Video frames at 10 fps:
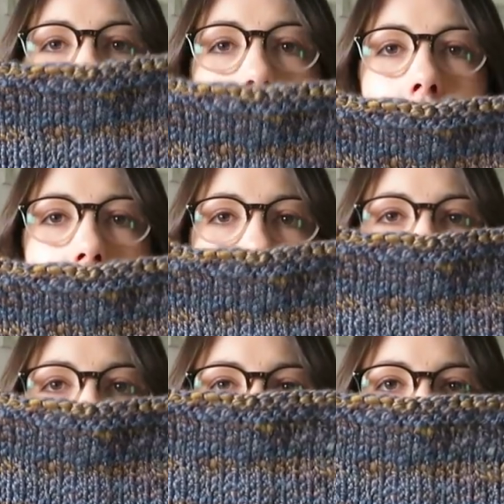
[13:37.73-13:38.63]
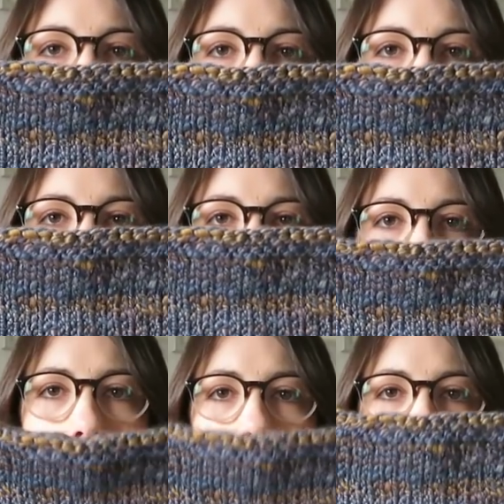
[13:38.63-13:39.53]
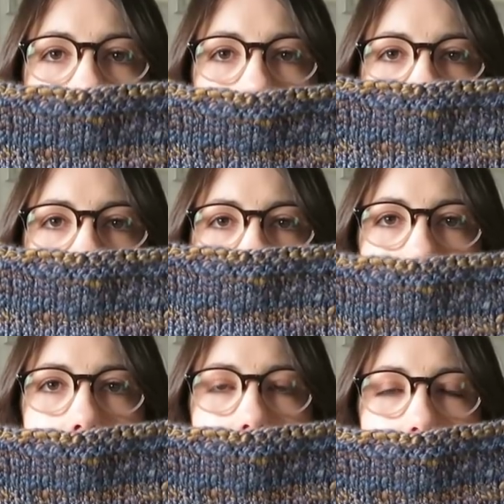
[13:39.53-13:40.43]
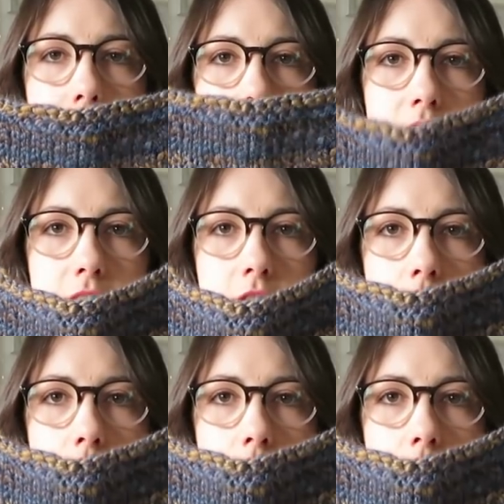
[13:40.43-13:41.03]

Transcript: decreases that make this